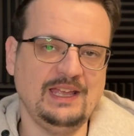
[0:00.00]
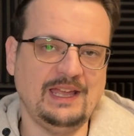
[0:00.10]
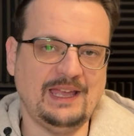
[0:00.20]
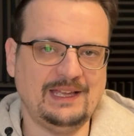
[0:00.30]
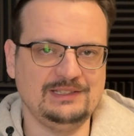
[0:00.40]

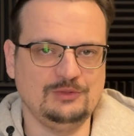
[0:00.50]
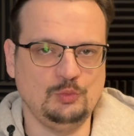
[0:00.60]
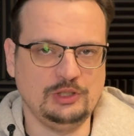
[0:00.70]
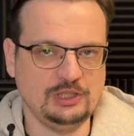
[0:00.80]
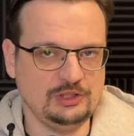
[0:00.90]
And
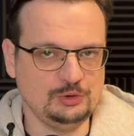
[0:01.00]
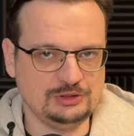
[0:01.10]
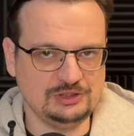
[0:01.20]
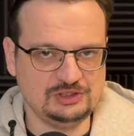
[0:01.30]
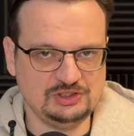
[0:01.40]
we're going to use
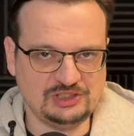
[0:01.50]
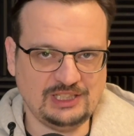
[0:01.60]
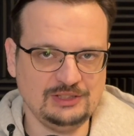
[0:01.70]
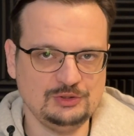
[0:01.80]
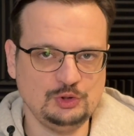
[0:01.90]
the
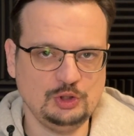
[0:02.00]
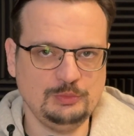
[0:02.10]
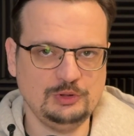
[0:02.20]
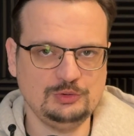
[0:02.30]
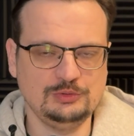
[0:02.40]
second
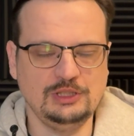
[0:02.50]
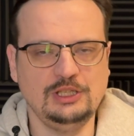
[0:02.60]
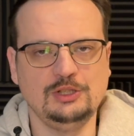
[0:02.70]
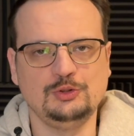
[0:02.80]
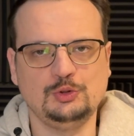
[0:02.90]
terminal
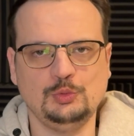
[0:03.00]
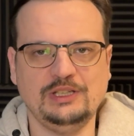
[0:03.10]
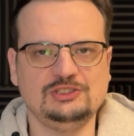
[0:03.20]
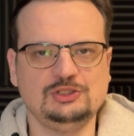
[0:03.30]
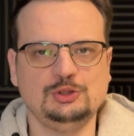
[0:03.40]
to
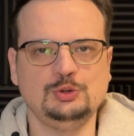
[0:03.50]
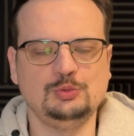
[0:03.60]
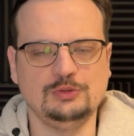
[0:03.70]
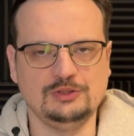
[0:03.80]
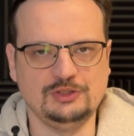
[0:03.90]
issue
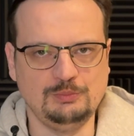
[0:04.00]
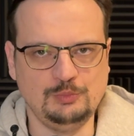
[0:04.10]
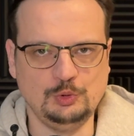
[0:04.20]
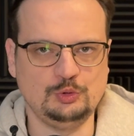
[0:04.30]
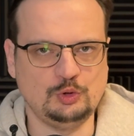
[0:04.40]
the
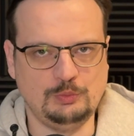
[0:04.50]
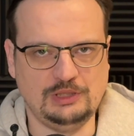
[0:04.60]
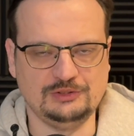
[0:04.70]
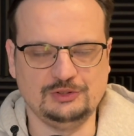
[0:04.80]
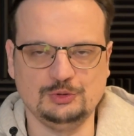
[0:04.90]
boot
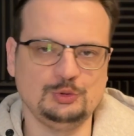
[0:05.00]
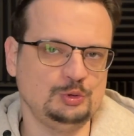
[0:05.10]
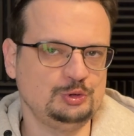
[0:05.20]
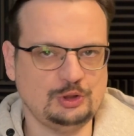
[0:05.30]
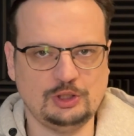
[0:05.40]
command to
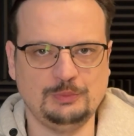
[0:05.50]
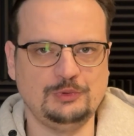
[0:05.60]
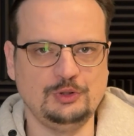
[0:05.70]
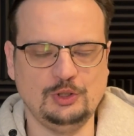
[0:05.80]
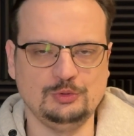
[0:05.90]
start up the
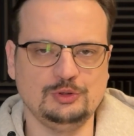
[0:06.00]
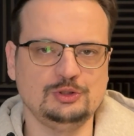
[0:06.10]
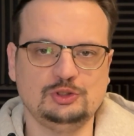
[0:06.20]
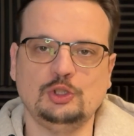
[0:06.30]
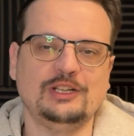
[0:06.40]
node
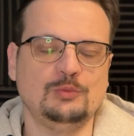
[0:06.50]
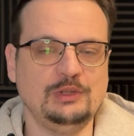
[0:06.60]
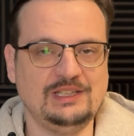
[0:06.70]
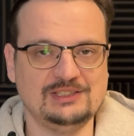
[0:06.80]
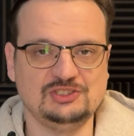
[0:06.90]
so that we
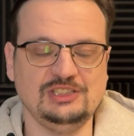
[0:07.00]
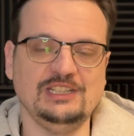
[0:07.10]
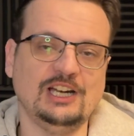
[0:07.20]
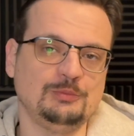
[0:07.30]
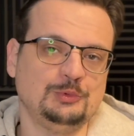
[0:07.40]
can see the
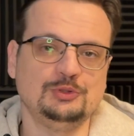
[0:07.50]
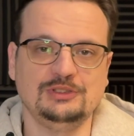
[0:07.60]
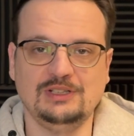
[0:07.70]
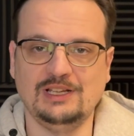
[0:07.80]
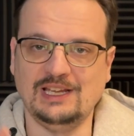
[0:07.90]
output
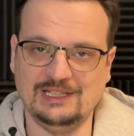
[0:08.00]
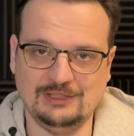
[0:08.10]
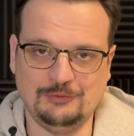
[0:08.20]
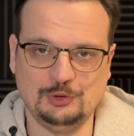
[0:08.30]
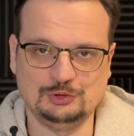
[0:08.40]
in the
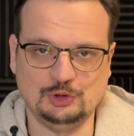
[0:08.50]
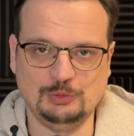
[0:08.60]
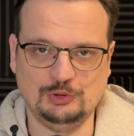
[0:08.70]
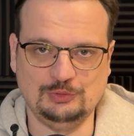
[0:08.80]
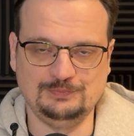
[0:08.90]
first terminal.